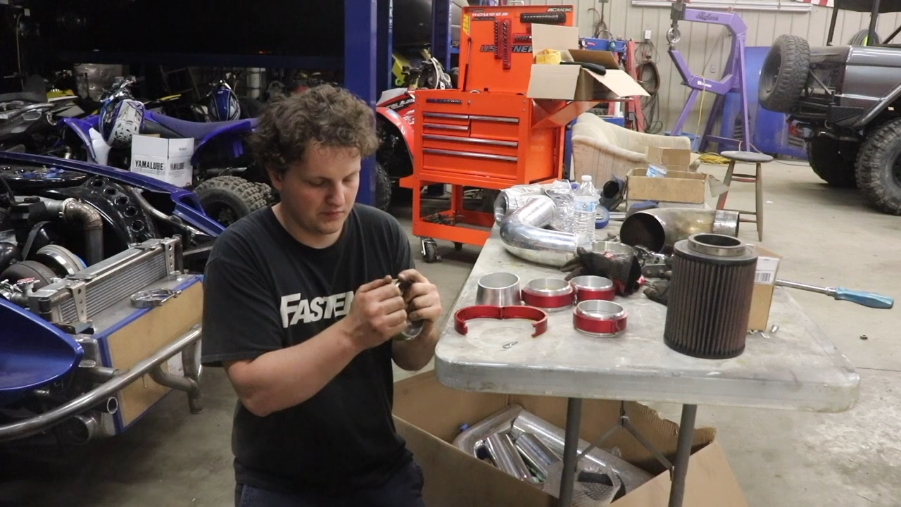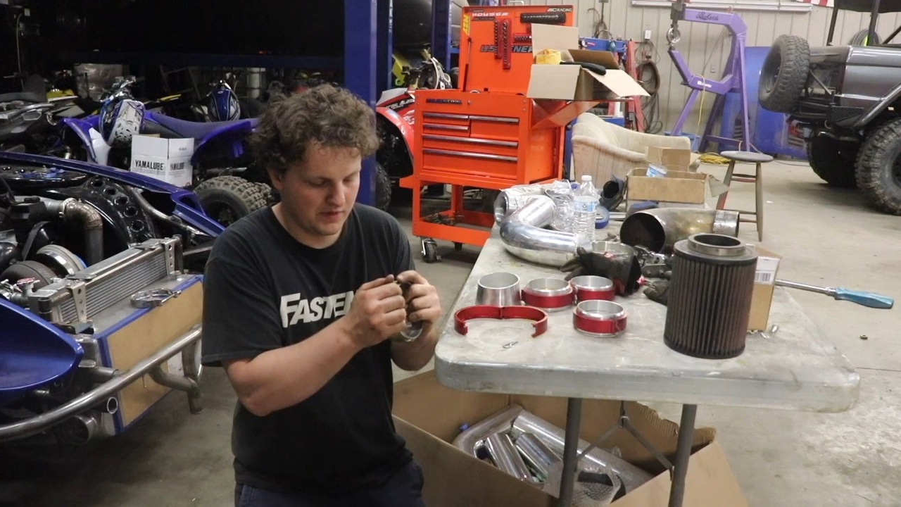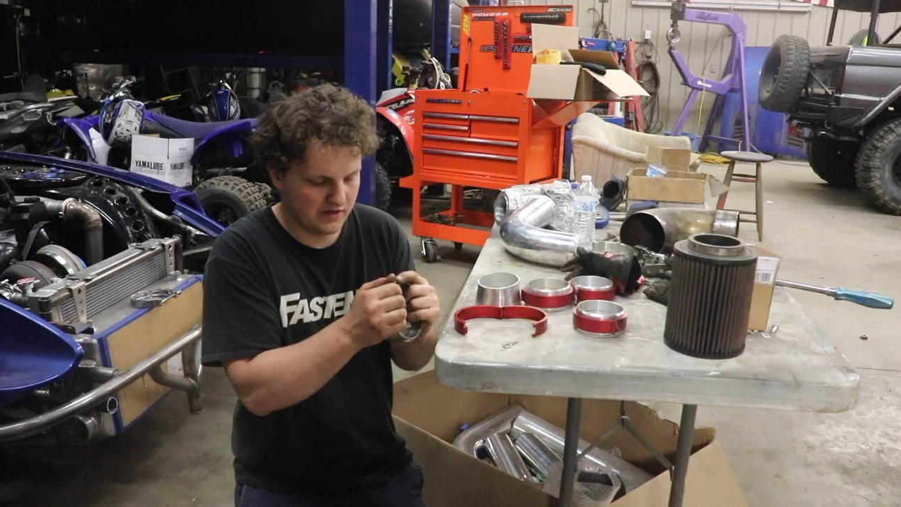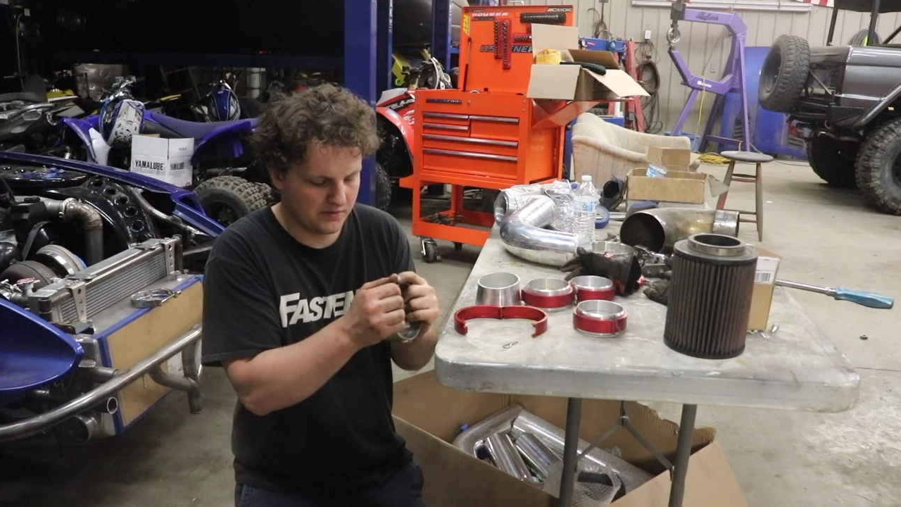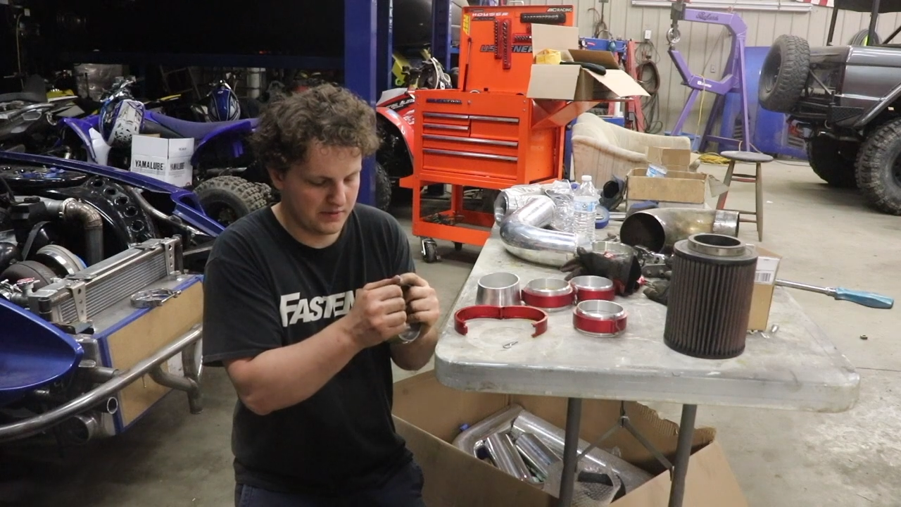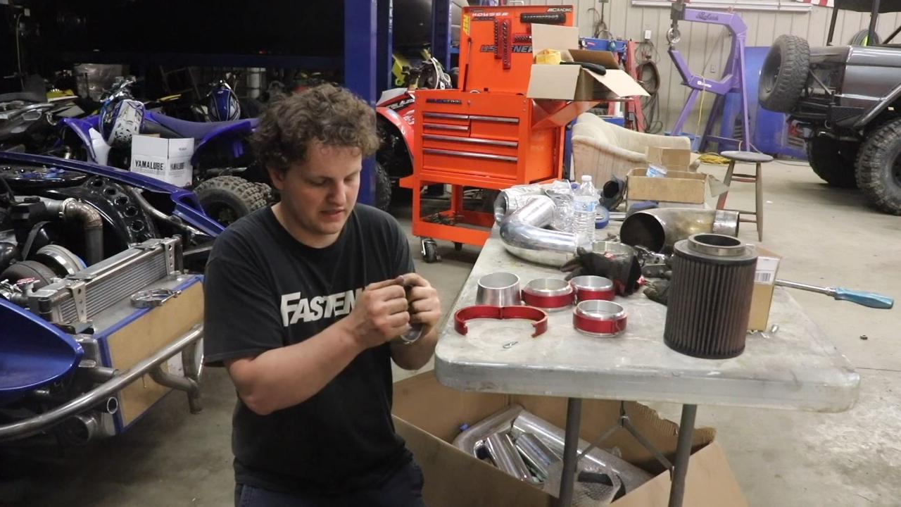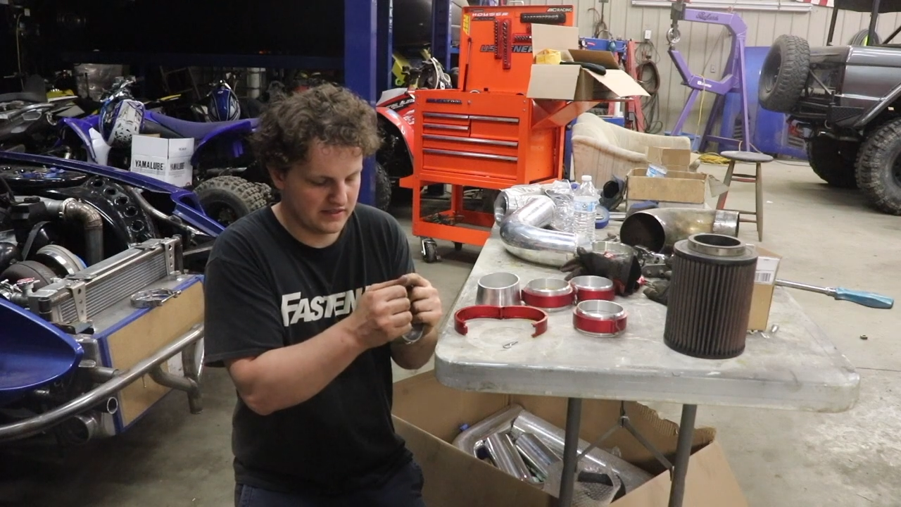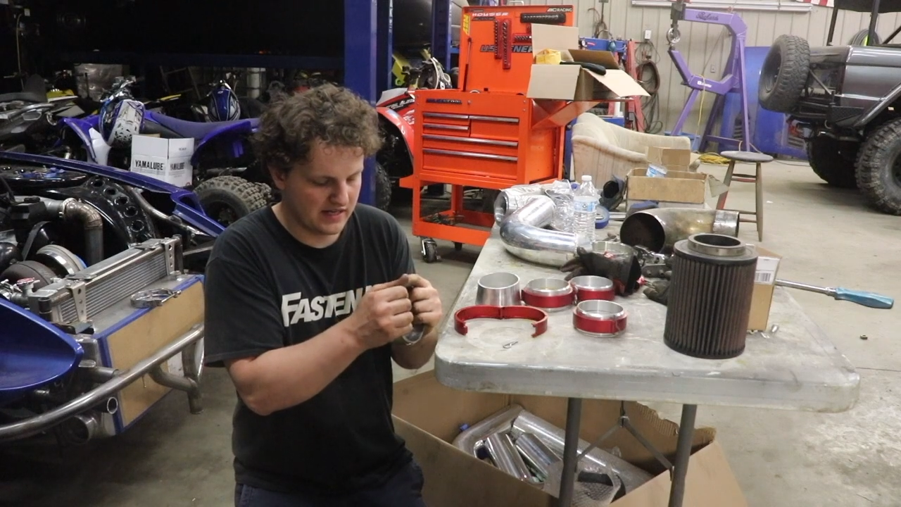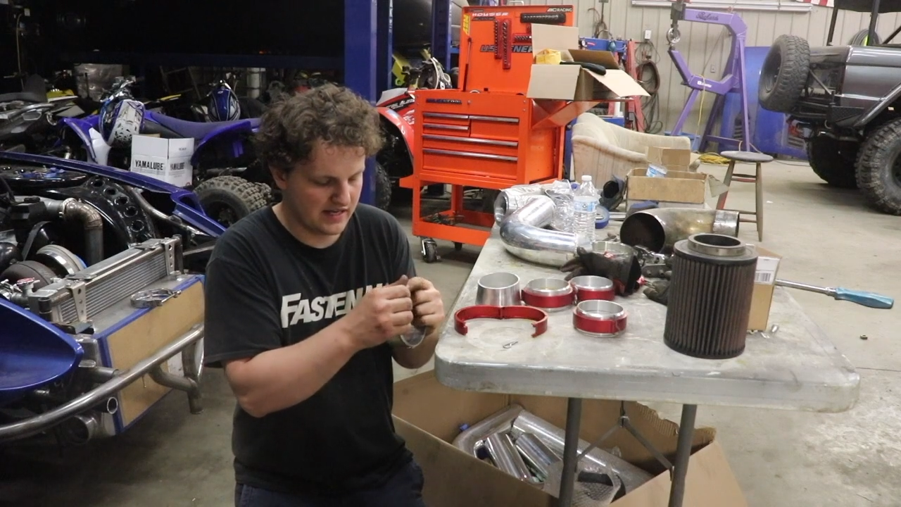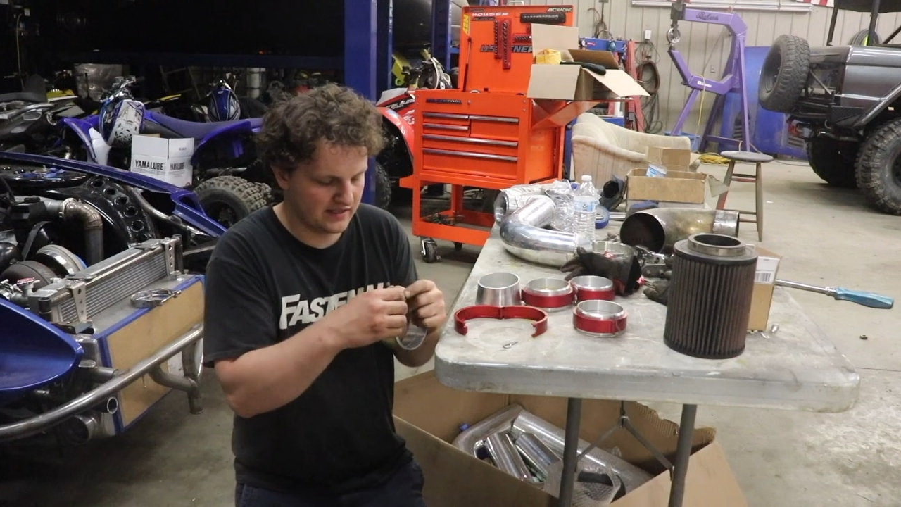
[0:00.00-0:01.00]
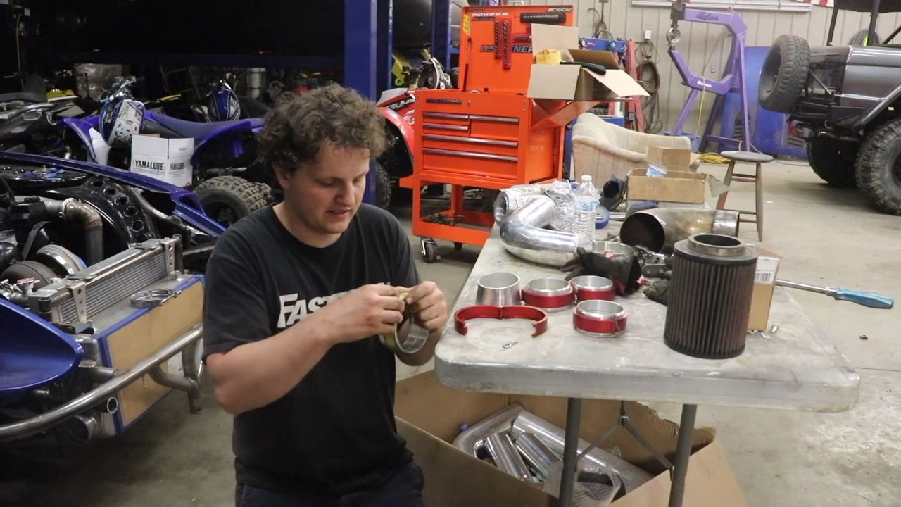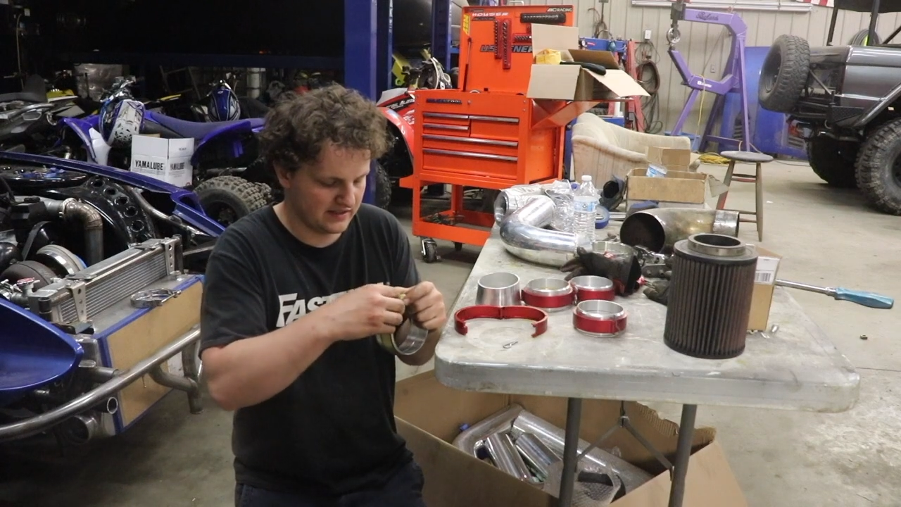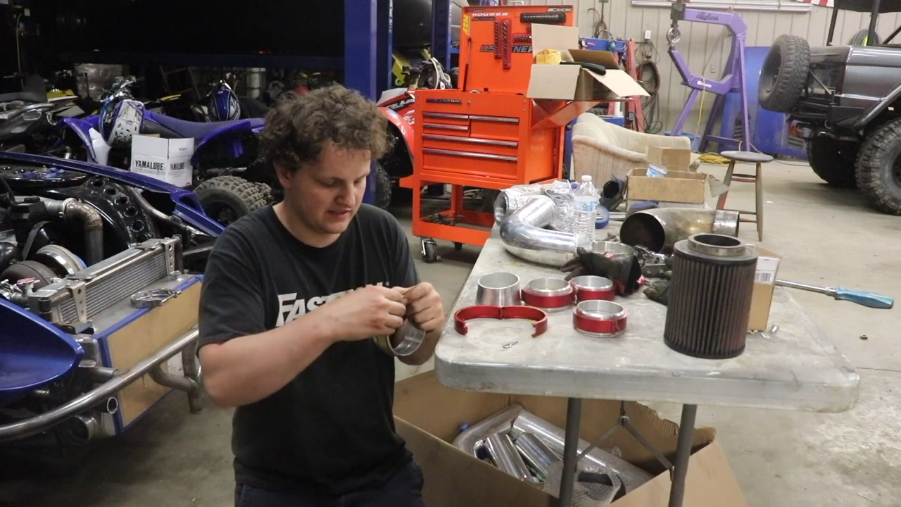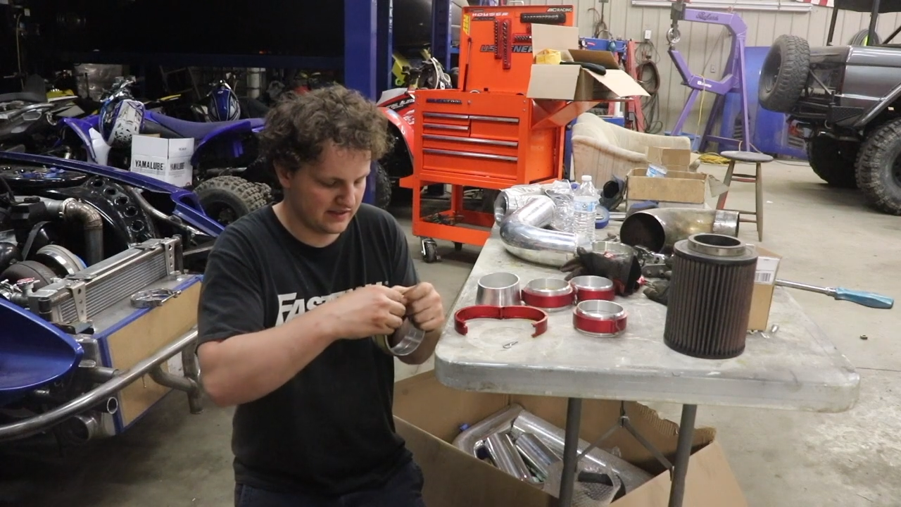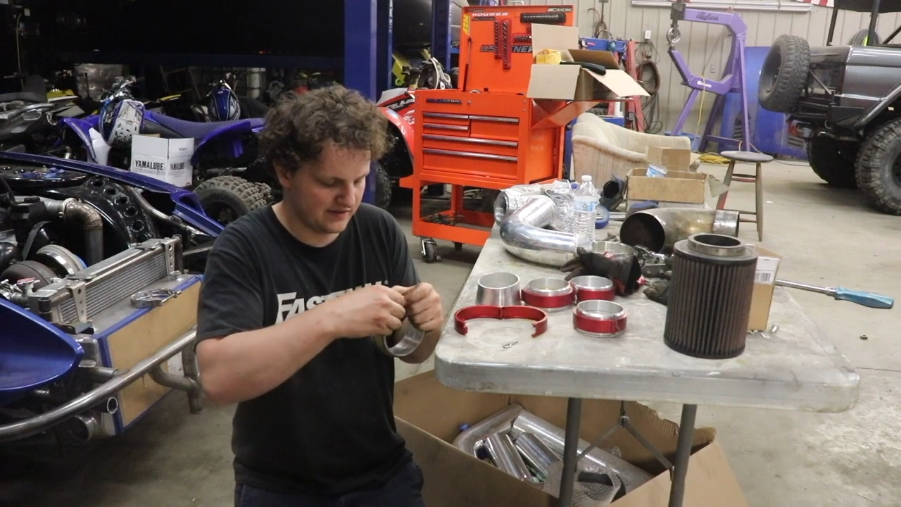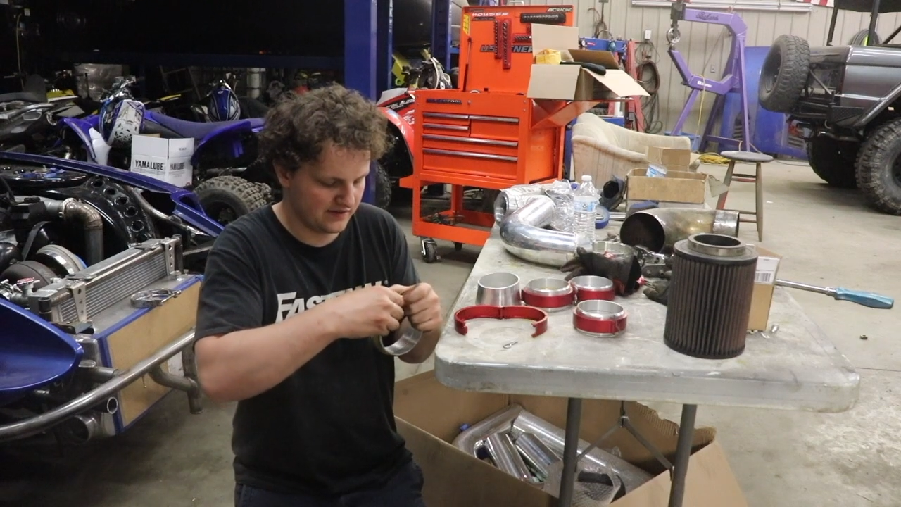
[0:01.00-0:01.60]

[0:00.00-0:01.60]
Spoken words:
metal piece on, and it's